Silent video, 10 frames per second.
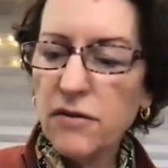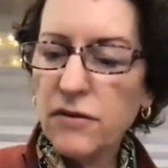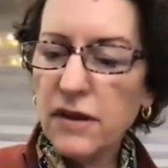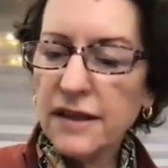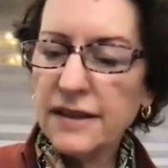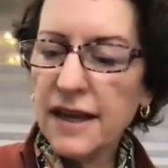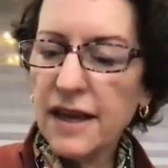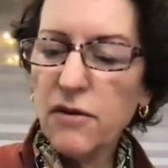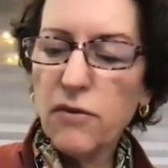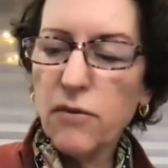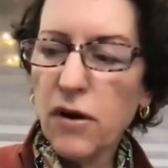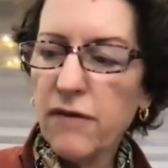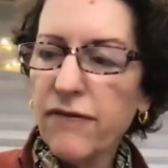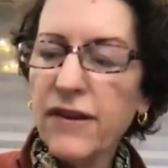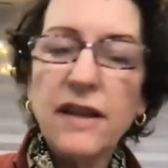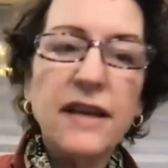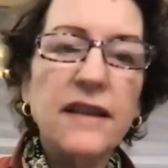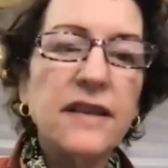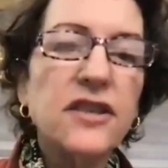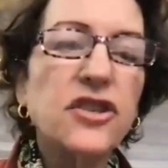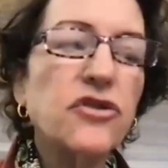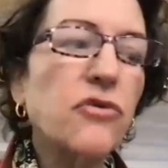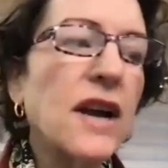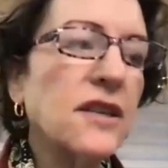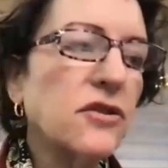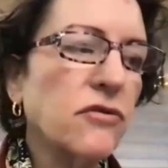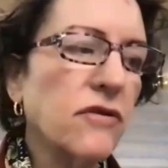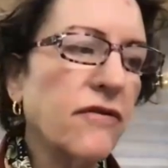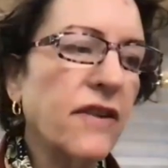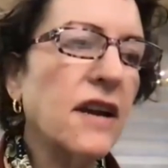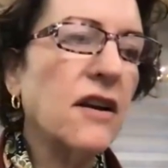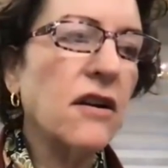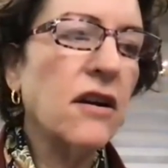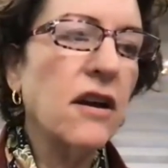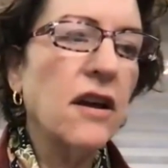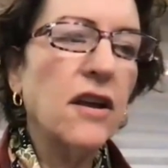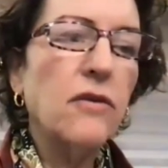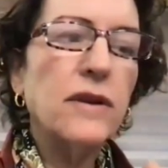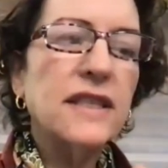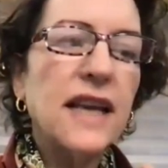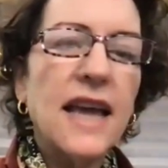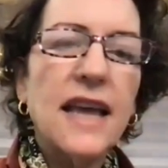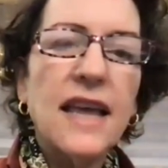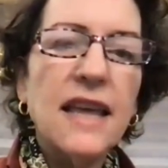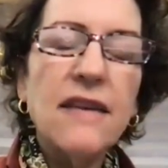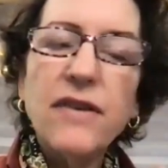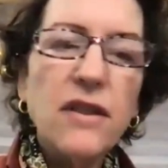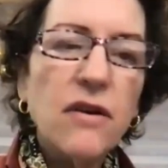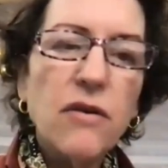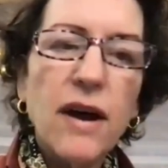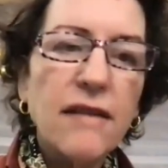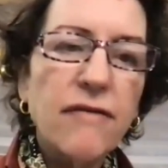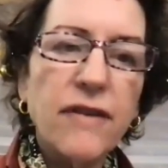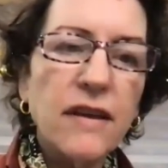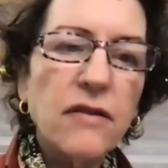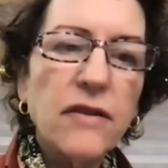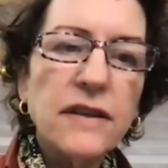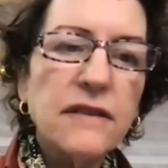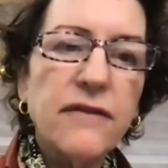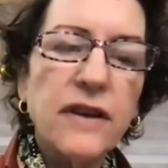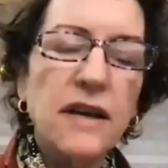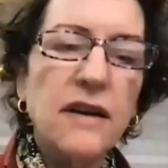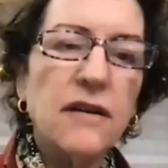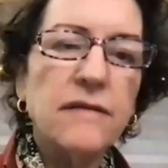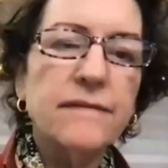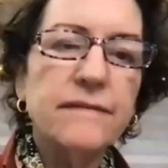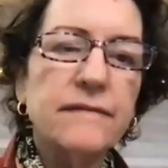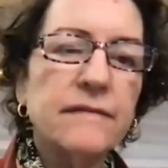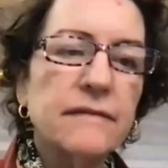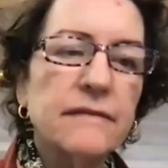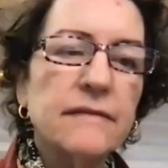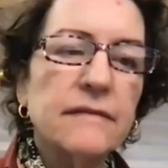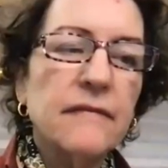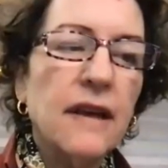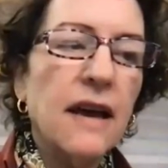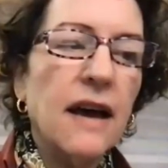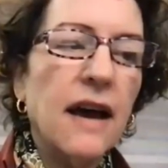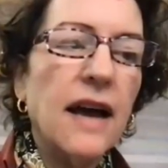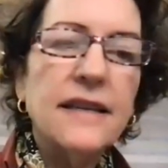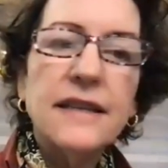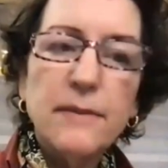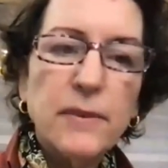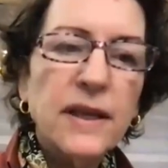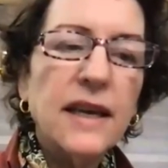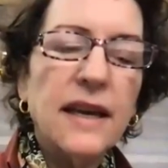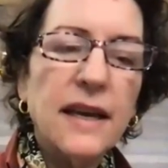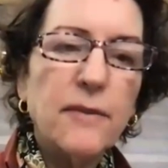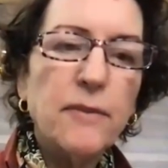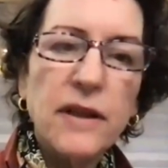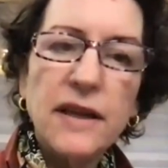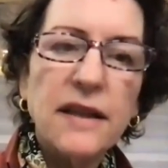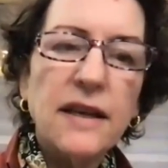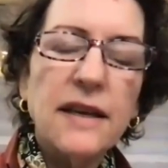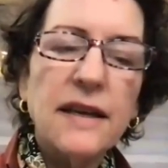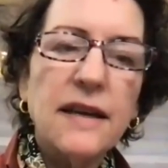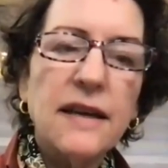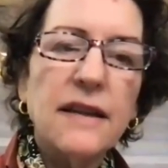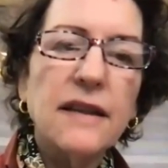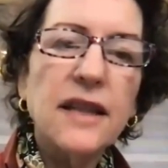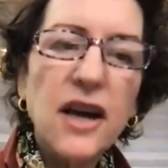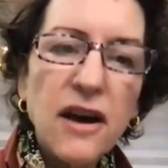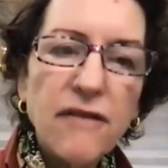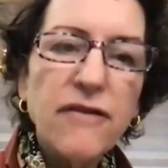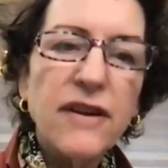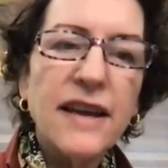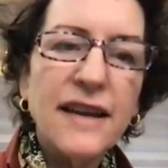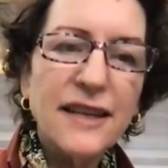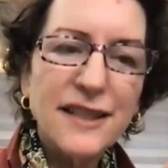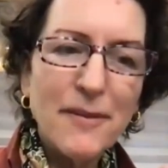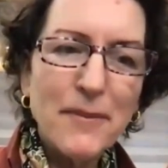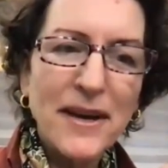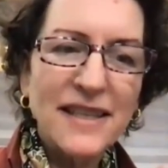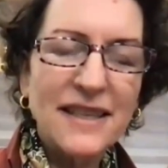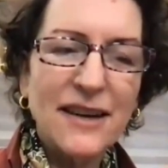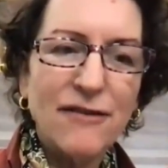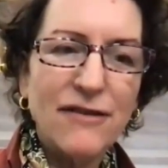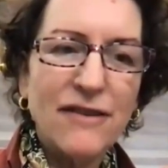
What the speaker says: let's say you are feeling this stress or fear, you would say, even though I feel this fear, I deeply and completely love and accept myself.